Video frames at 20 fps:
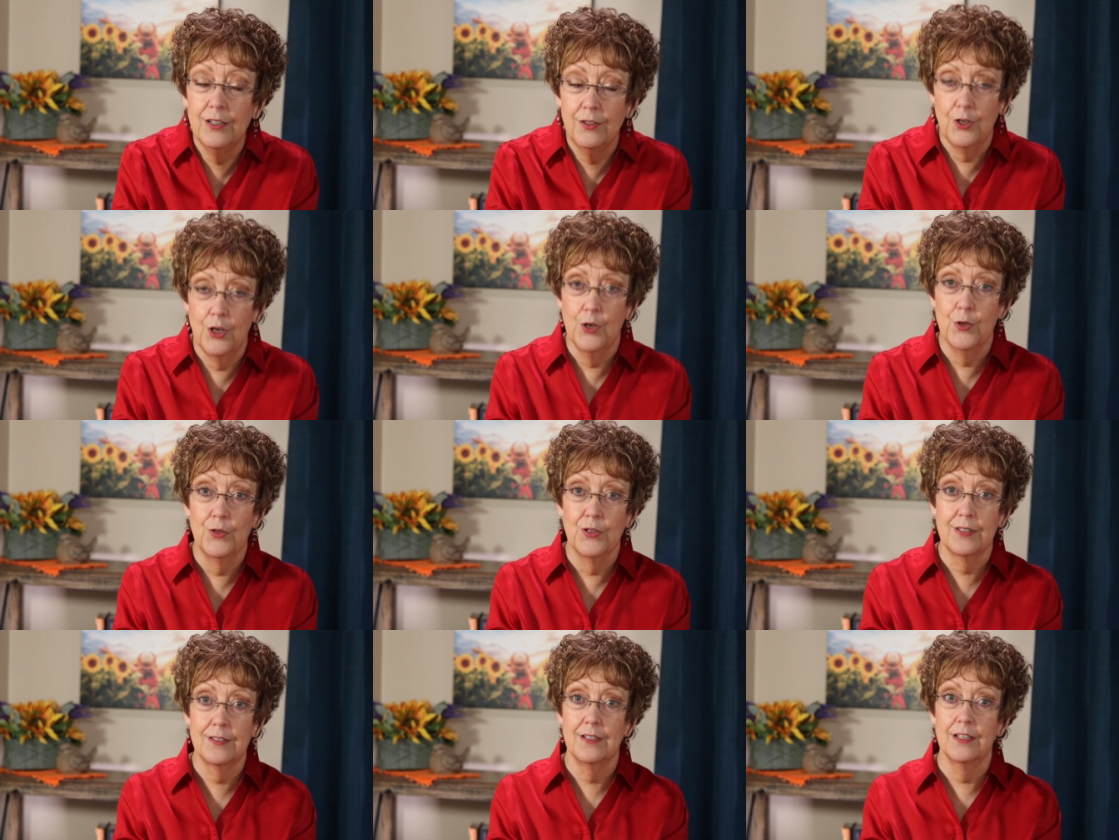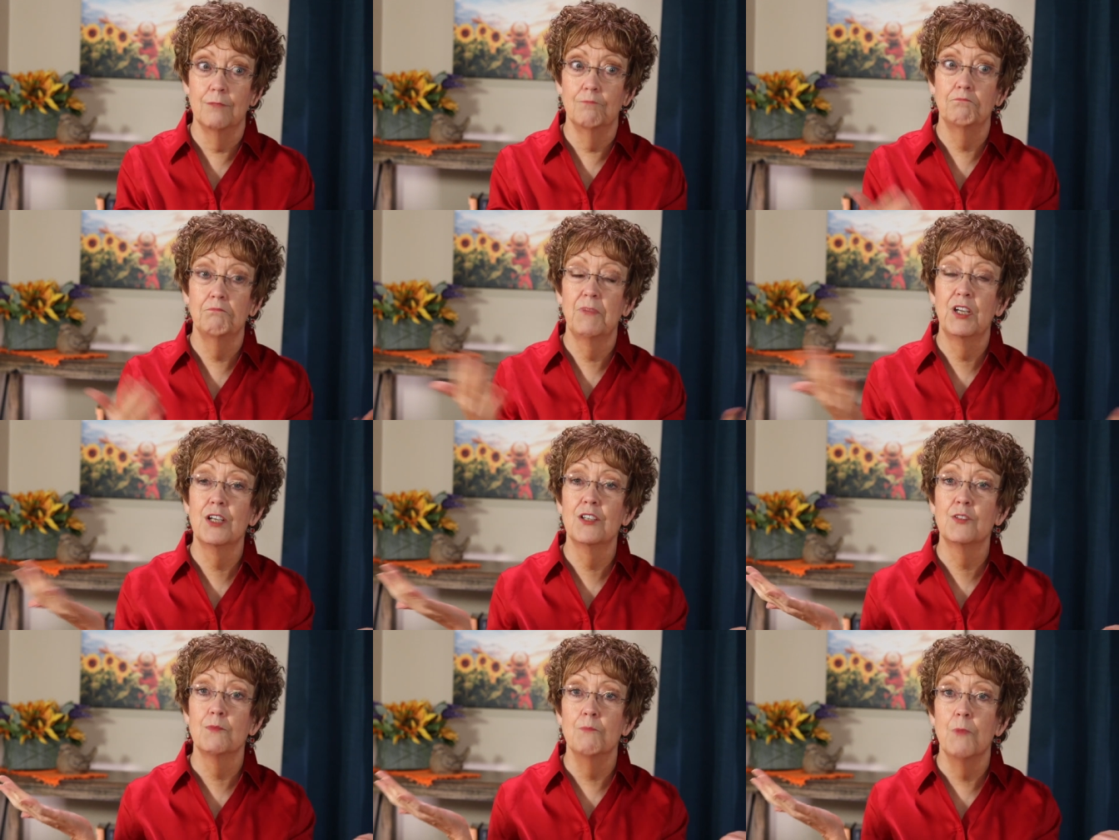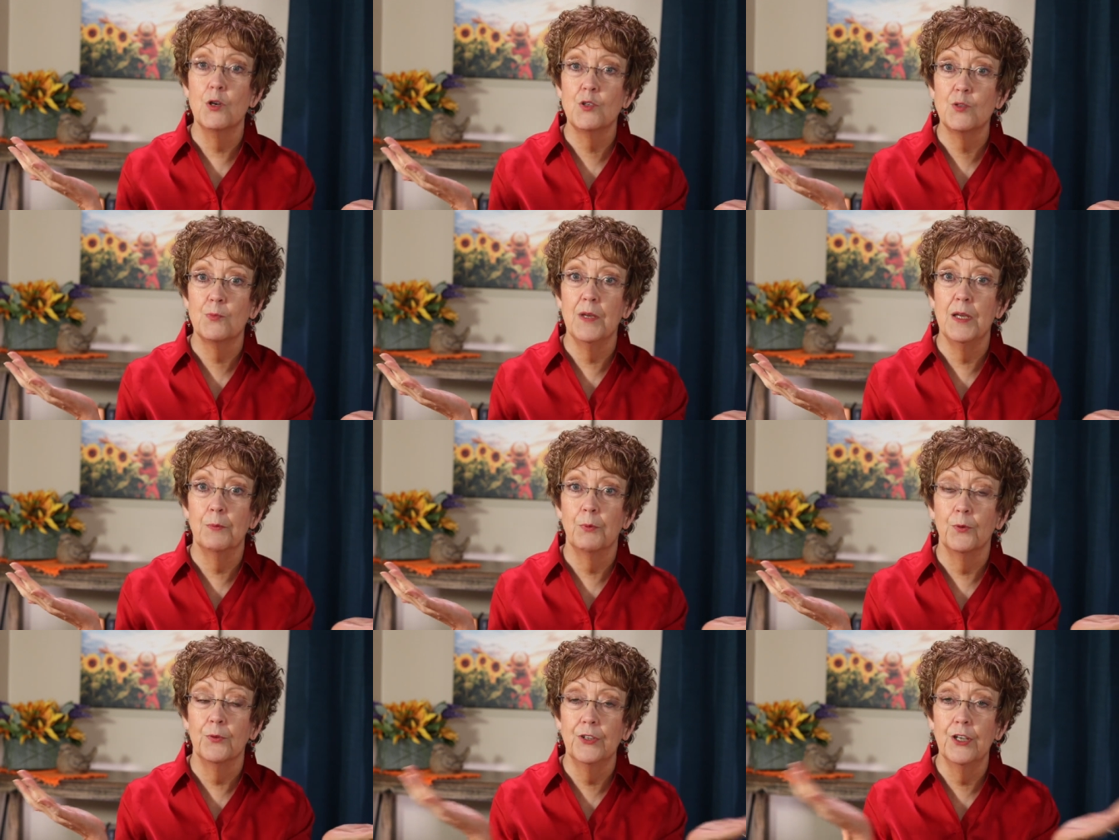noticed it because most
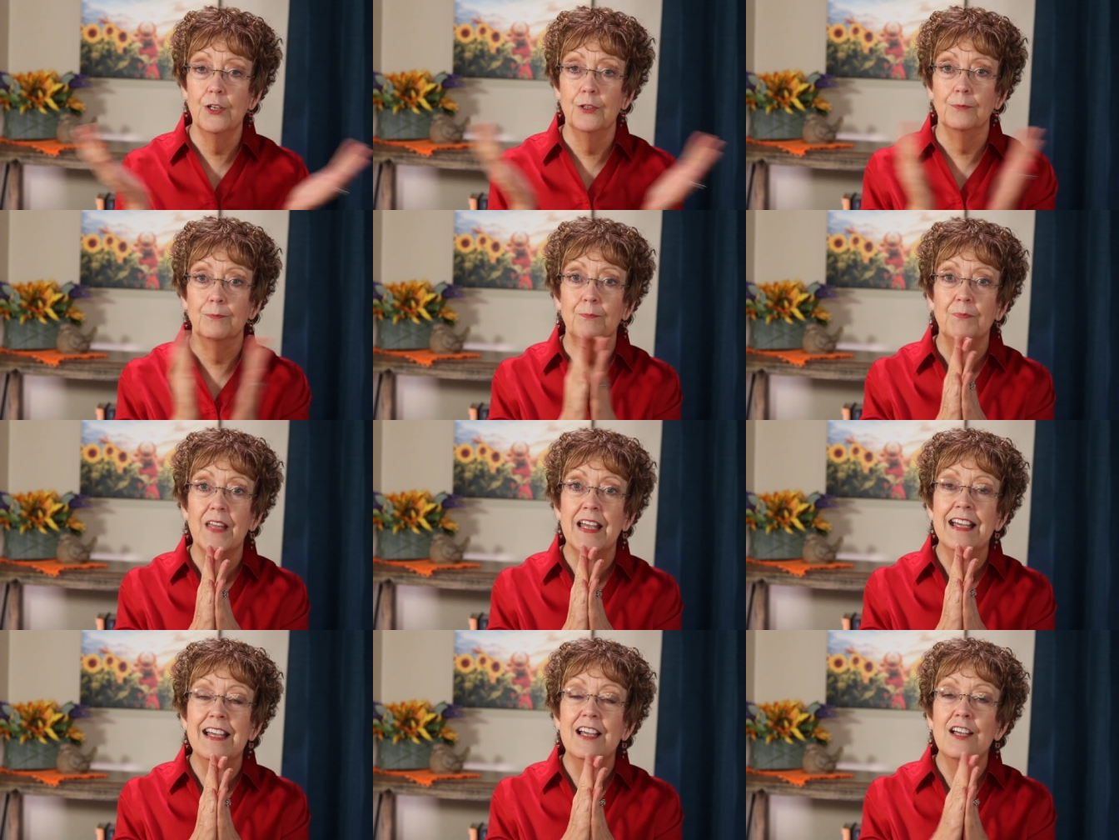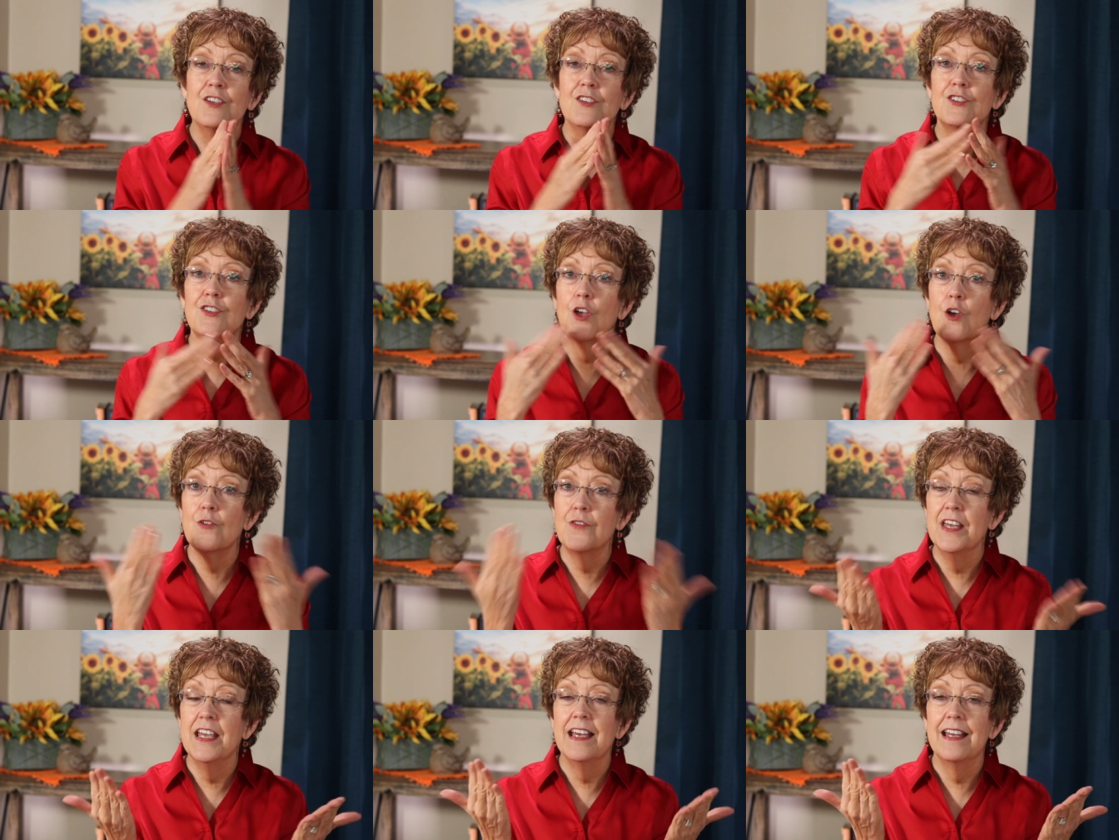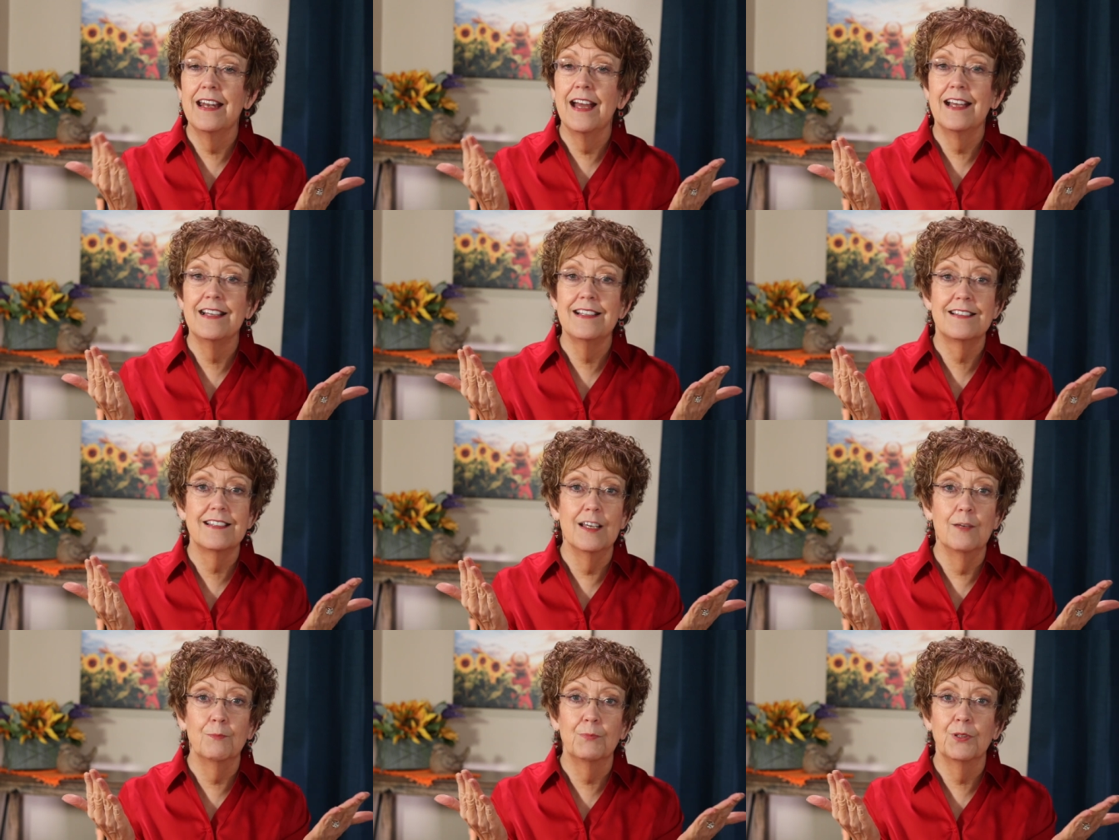people don't. So then I
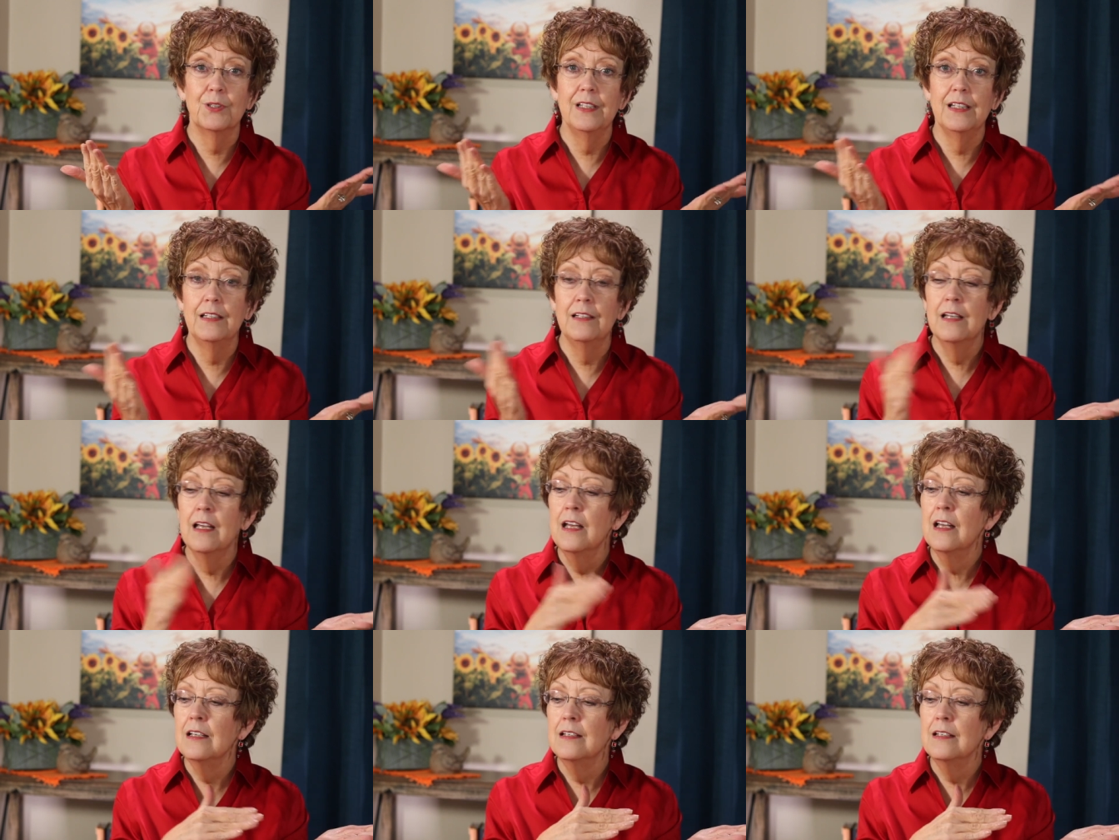simply